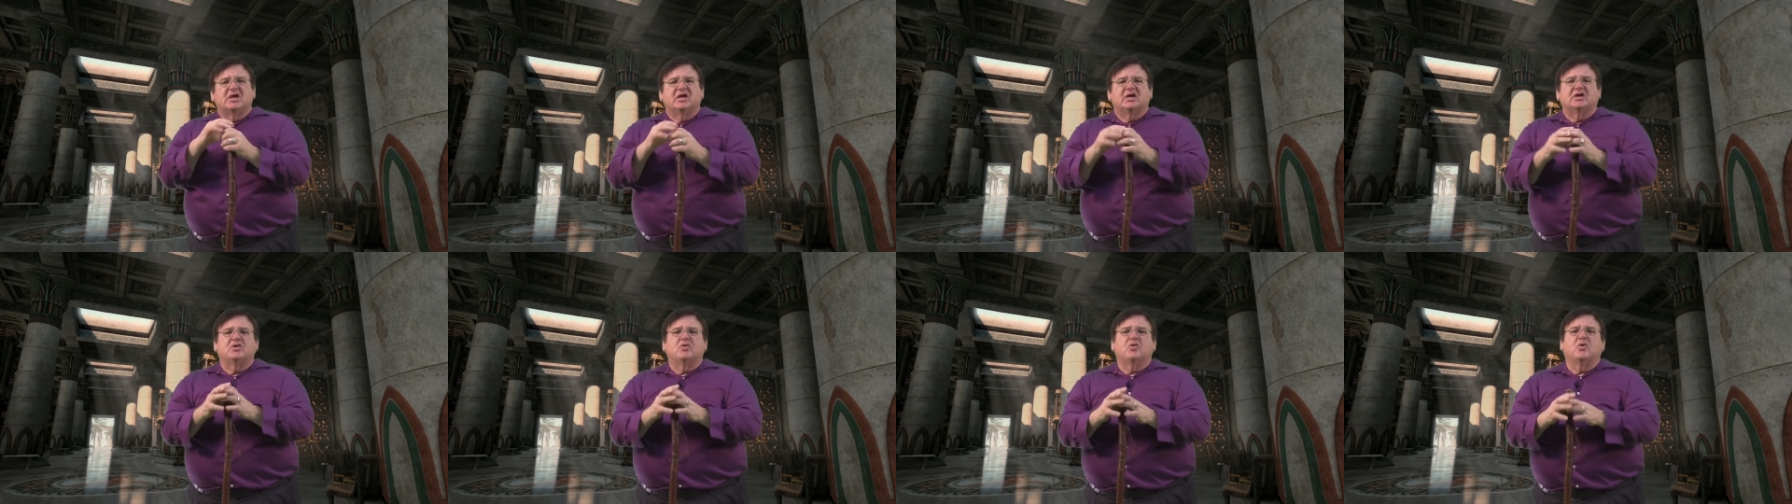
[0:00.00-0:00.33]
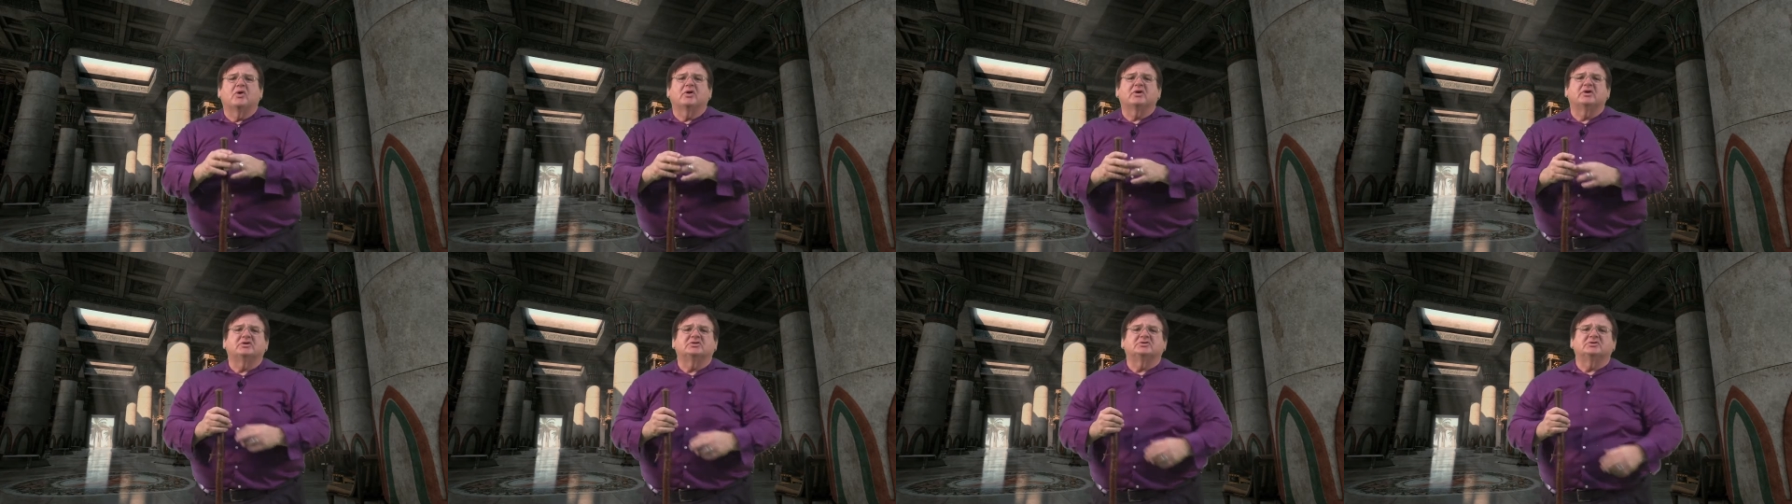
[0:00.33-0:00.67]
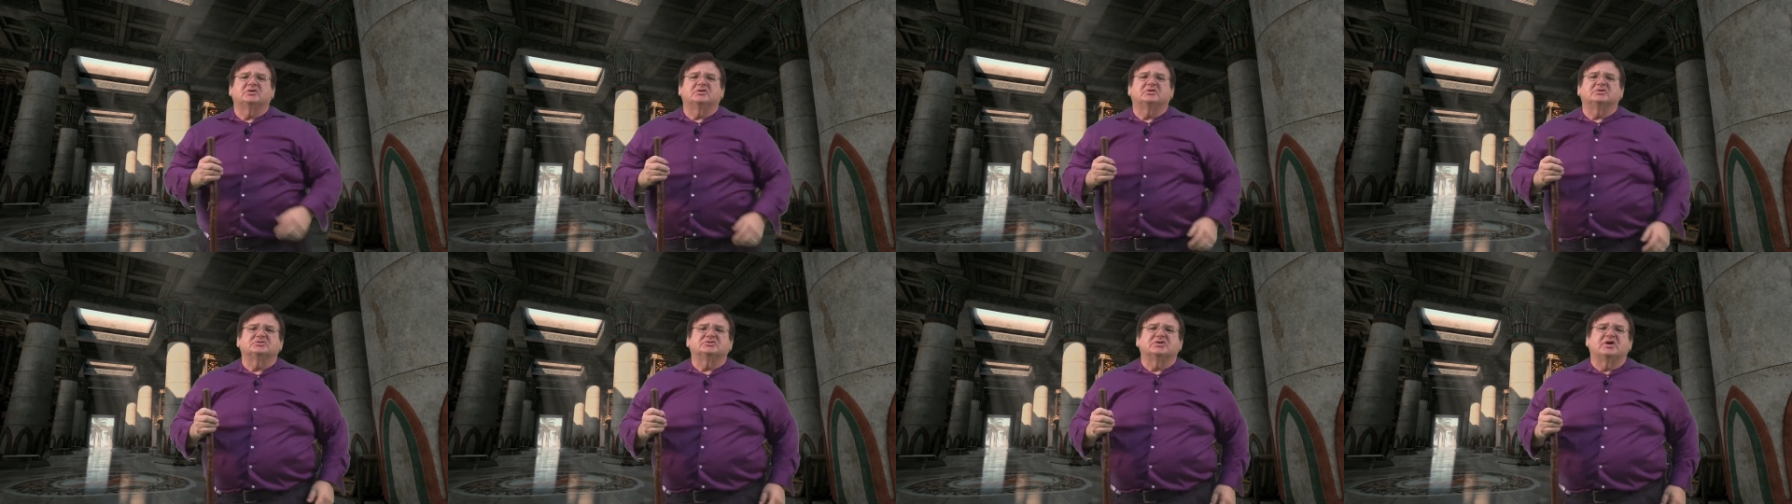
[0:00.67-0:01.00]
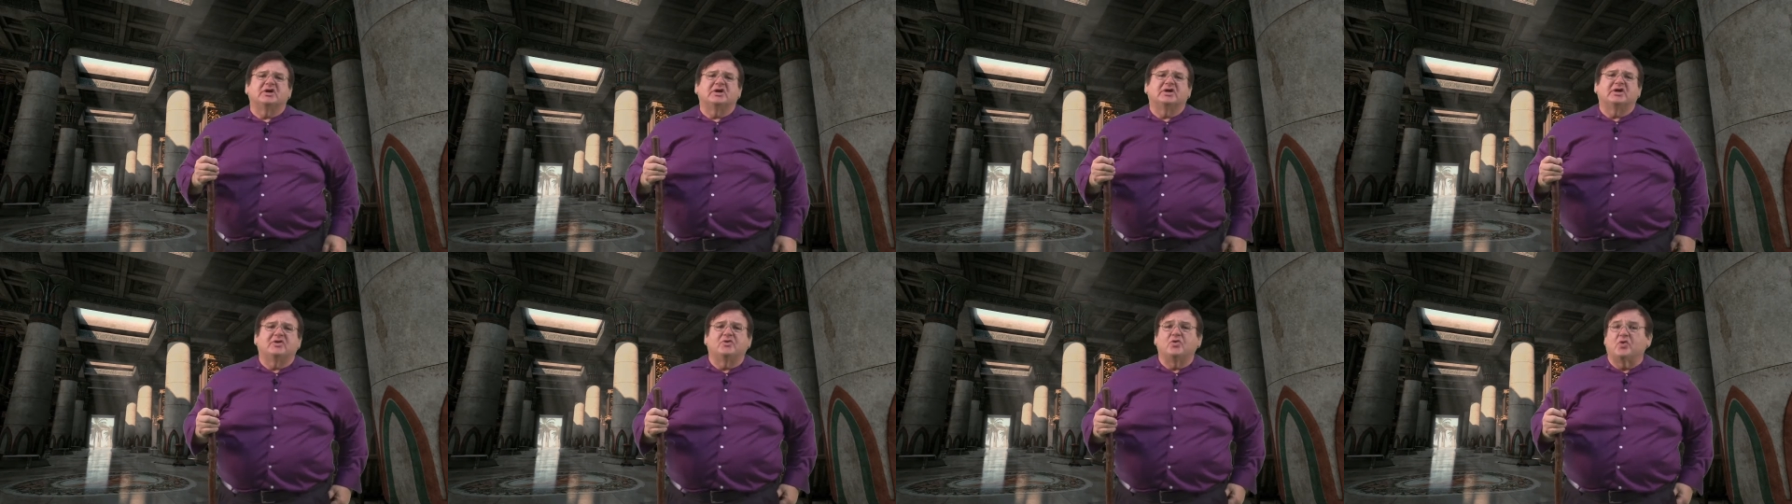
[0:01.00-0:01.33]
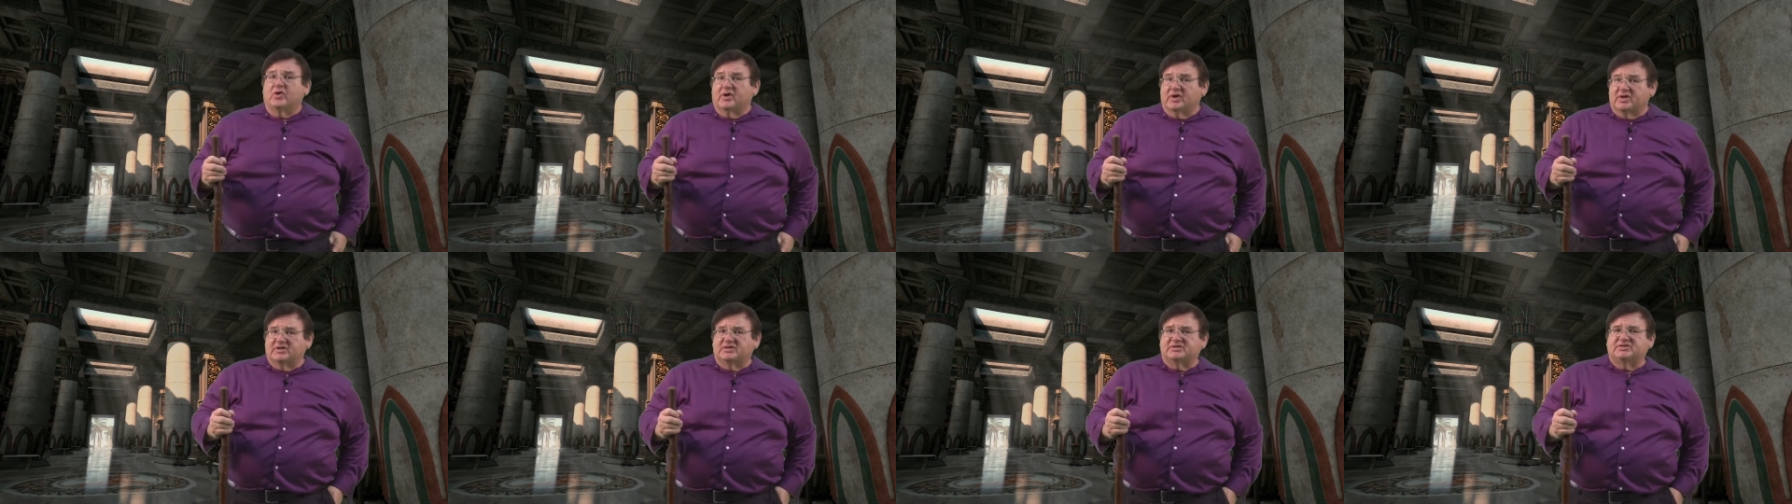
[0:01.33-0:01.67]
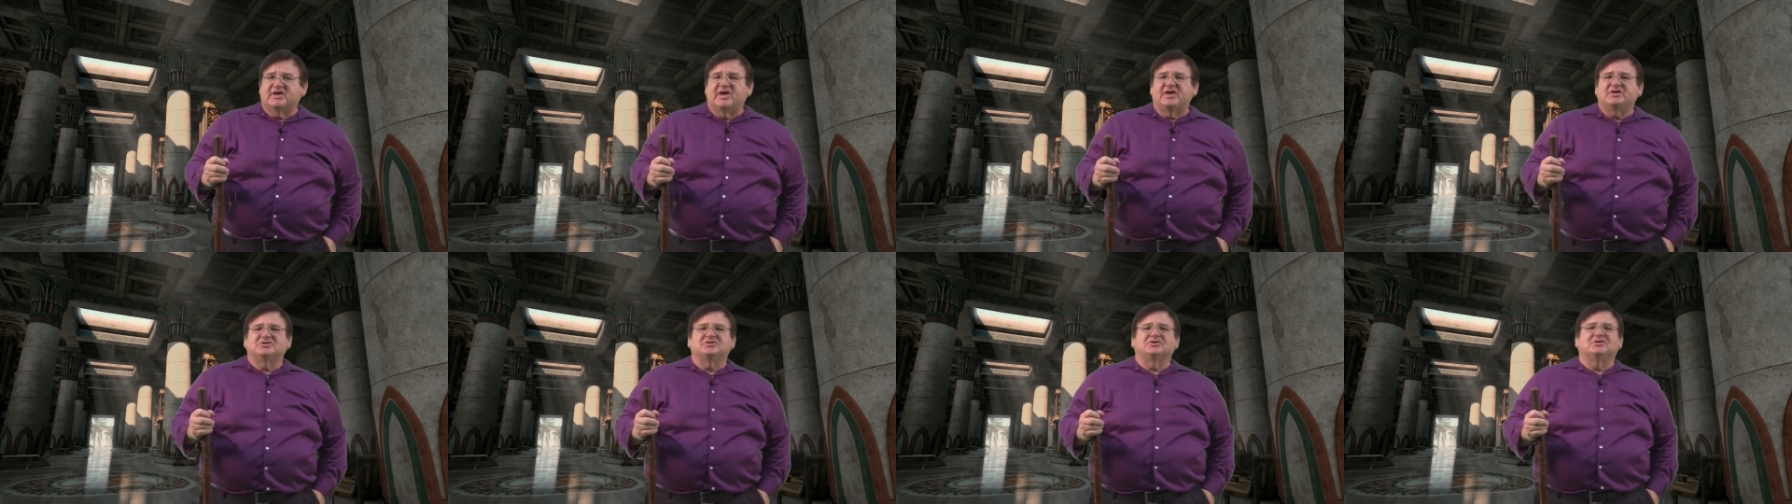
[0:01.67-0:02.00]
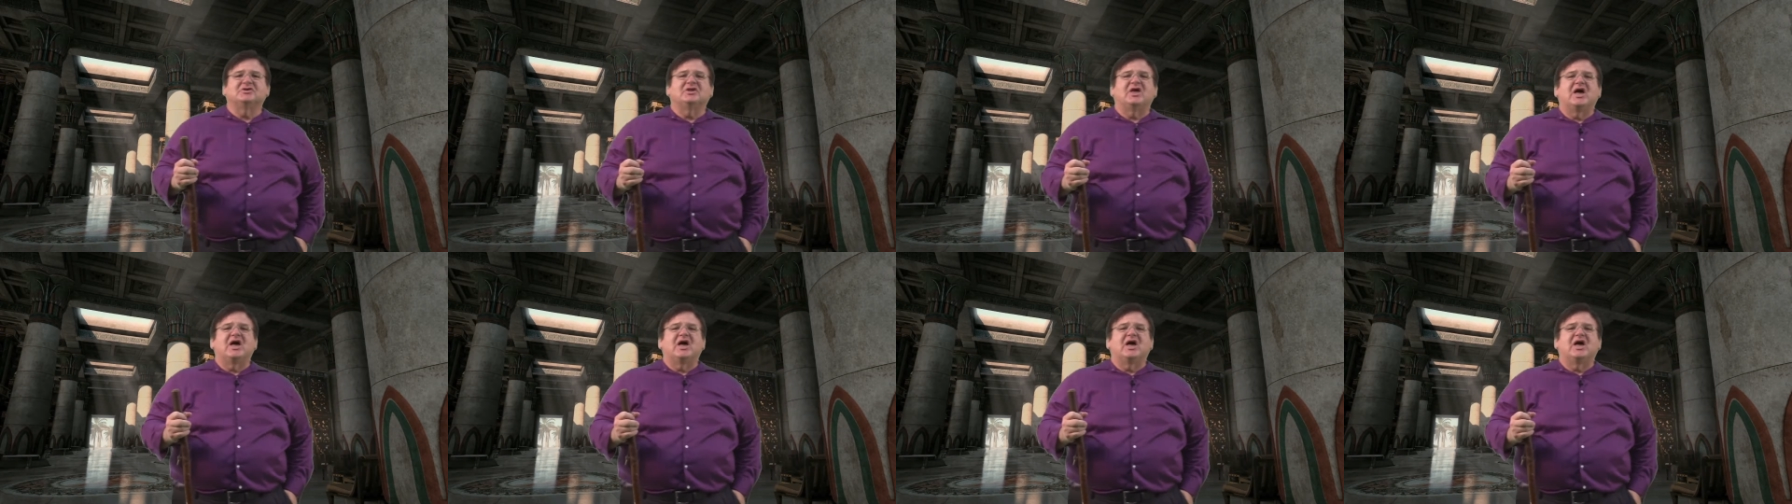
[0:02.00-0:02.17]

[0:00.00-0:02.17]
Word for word: in, organiz in organizational